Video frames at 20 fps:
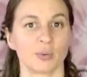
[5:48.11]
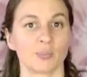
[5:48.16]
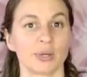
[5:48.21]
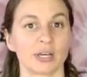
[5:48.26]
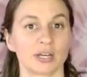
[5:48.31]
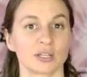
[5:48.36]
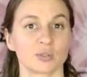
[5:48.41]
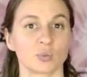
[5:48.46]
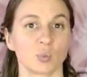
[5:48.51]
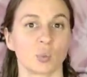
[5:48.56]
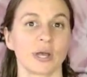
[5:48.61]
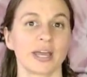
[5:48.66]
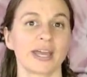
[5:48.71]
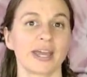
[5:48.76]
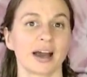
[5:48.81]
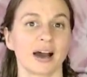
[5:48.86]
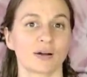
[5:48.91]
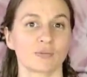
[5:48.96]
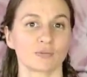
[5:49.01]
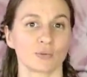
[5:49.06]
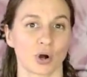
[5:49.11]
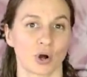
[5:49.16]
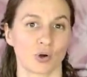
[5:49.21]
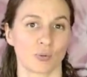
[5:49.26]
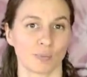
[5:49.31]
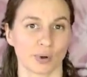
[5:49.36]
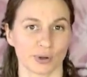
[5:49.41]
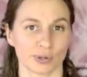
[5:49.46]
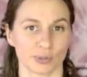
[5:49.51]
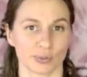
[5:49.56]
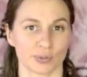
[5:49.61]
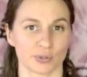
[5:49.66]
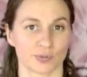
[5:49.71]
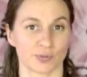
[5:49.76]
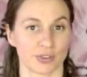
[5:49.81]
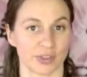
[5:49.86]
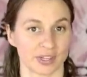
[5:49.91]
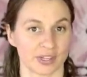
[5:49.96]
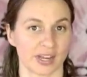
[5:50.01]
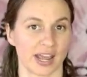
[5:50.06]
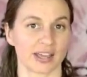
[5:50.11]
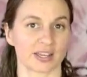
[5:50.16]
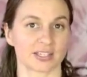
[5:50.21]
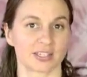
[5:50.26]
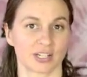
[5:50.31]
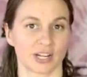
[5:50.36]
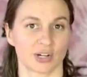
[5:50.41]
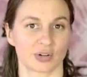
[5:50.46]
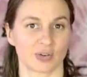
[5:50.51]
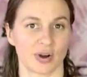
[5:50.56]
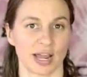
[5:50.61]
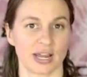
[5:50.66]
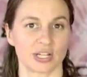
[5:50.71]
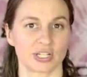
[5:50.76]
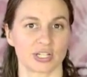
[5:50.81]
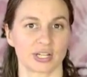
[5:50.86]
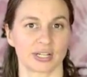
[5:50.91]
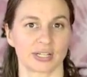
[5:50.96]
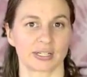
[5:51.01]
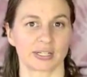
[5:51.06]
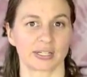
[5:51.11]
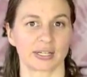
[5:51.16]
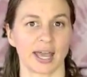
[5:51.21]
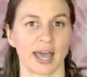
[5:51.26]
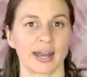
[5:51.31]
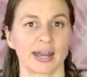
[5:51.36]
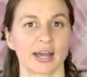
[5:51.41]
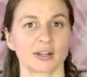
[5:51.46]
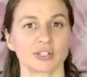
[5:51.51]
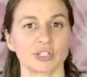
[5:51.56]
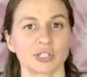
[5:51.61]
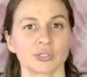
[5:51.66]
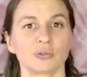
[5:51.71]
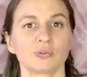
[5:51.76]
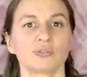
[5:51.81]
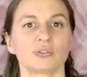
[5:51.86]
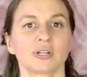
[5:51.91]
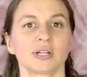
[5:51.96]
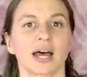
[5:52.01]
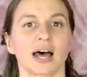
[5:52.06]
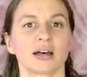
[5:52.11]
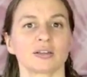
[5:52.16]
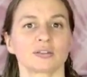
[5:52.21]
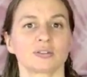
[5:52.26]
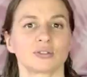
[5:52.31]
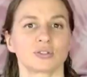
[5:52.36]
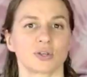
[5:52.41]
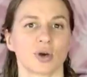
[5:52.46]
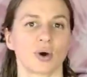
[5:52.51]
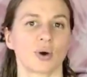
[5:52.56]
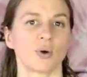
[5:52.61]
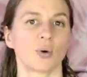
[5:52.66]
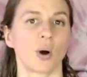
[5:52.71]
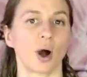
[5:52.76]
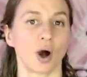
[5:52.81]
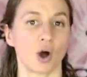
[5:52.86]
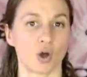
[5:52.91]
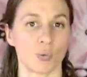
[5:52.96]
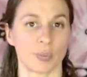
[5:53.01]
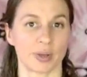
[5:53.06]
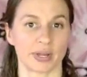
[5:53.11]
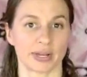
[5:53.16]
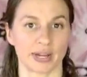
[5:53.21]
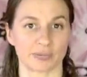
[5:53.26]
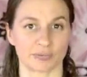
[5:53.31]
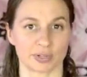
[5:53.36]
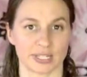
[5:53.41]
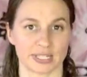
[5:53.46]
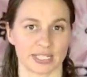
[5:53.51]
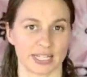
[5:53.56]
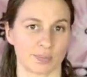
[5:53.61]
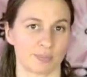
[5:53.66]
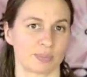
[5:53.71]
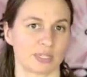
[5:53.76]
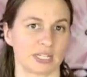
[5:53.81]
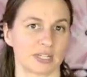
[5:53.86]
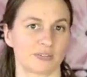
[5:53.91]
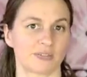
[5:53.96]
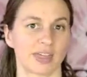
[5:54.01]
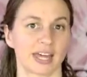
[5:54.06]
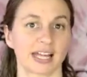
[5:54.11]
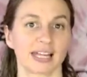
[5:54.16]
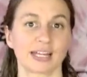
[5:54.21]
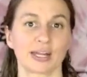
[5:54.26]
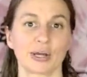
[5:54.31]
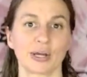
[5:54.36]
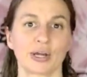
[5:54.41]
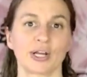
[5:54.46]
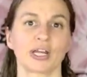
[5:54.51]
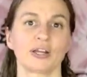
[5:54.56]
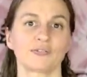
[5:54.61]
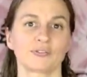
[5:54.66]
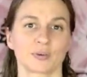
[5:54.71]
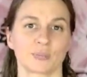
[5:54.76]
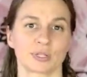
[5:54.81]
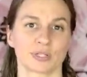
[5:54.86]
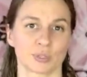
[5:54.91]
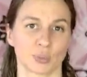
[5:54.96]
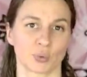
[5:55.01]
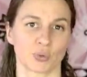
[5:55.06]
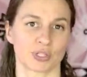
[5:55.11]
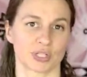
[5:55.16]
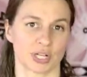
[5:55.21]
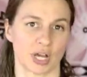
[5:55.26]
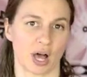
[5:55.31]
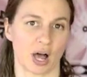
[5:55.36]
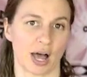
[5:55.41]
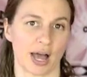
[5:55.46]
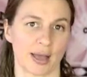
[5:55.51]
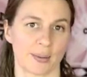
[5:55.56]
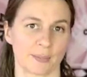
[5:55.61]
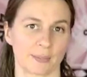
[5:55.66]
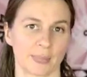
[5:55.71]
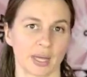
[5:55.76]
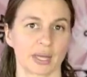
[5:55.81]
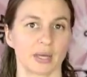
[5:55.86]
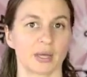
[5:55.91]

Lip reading: Because we are role models for the next generation, and our children are so open and receptive. They're learning from us all the time.